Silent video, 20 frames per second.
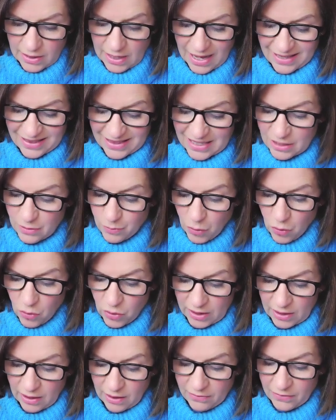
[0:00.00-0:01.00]
At this
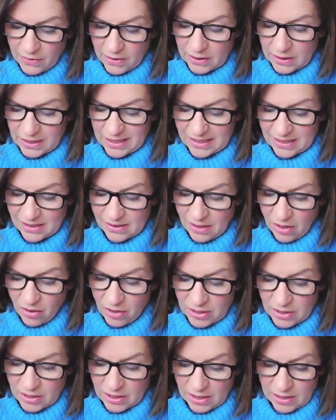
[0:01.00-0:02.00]
point, I felt
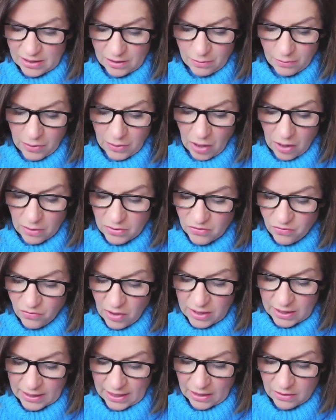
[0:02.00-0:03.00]
excited, but I was
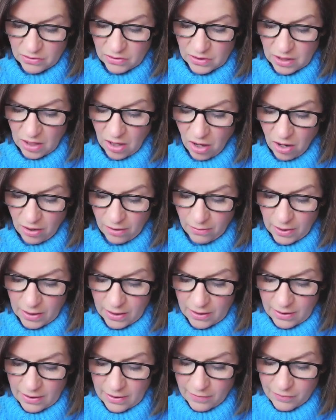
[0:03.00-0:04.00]
running out of time.
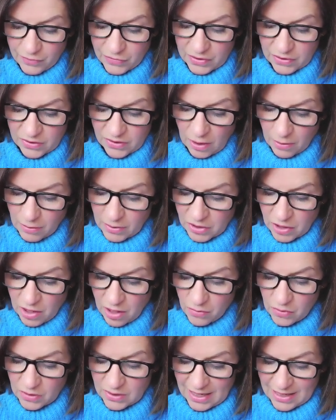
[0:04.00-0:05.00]
The summer
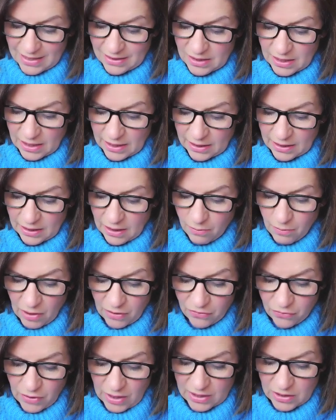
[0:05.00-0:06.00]
term was ending and my
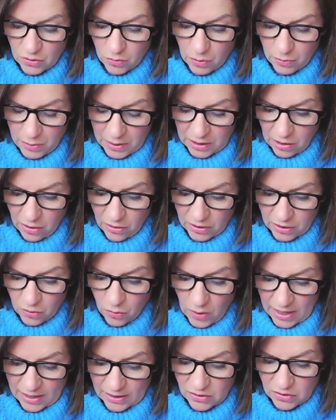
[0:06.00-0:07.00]
friends would be going
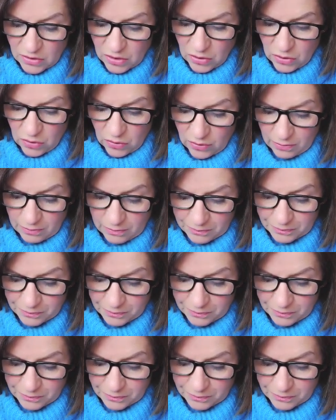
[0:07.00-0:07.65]
away soon.